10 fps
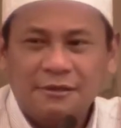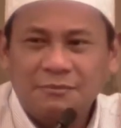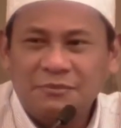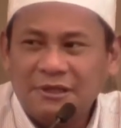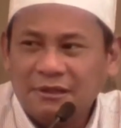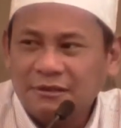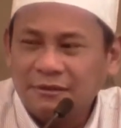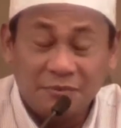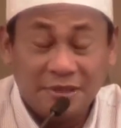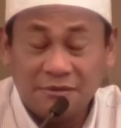
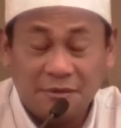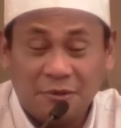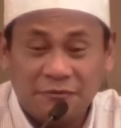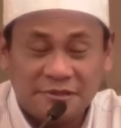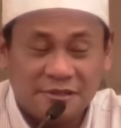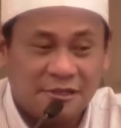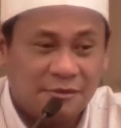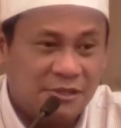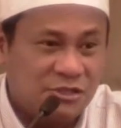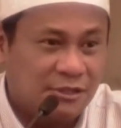meet the Prophet
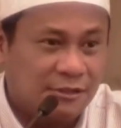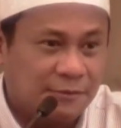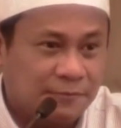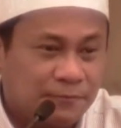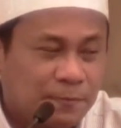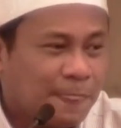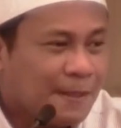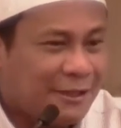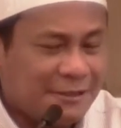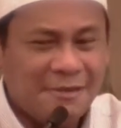in Jannah.
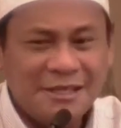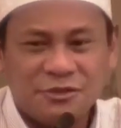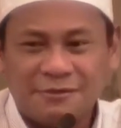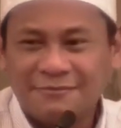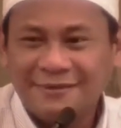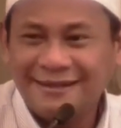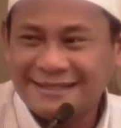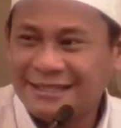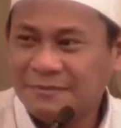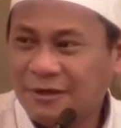But imagine,
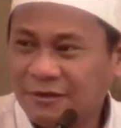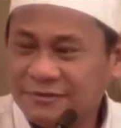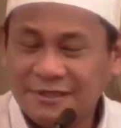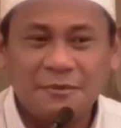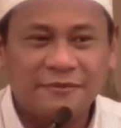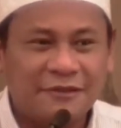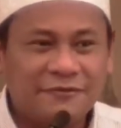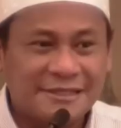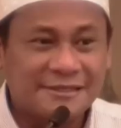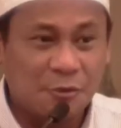like some of the
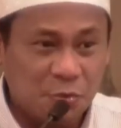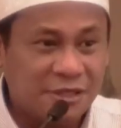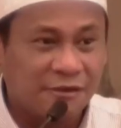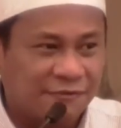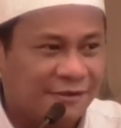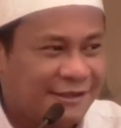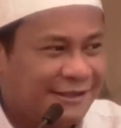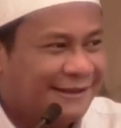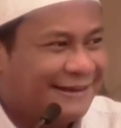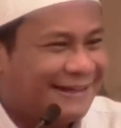advices that we give.
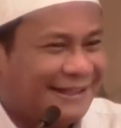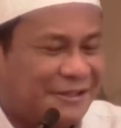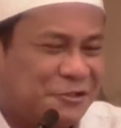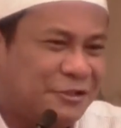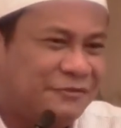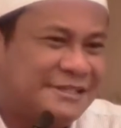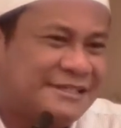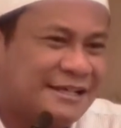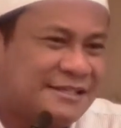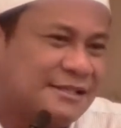And you know, if
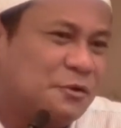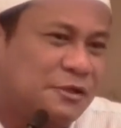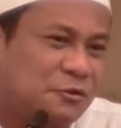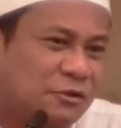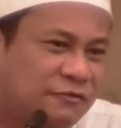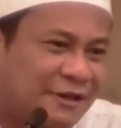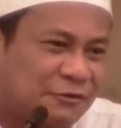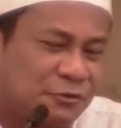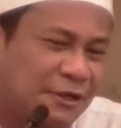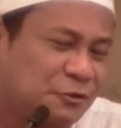this guy says, I only do the
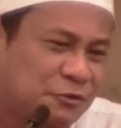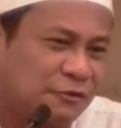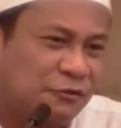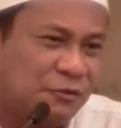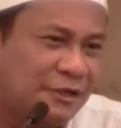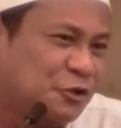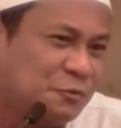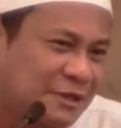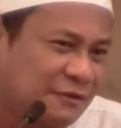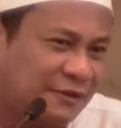fardu, I don't do the sunnah, I
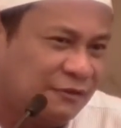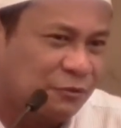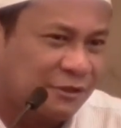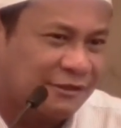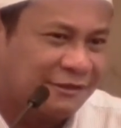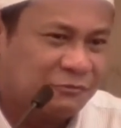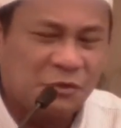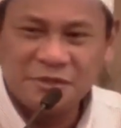don't believe in the sunnah, we